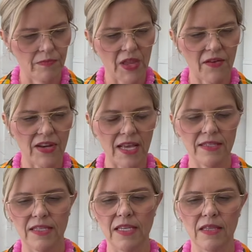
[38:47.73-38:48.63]
I've not
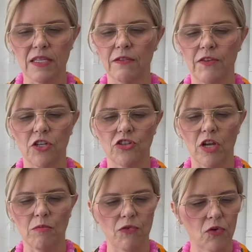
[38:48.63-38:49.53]
seen this finish
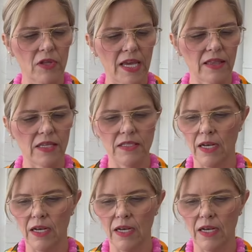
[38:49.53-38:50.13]
done before like this,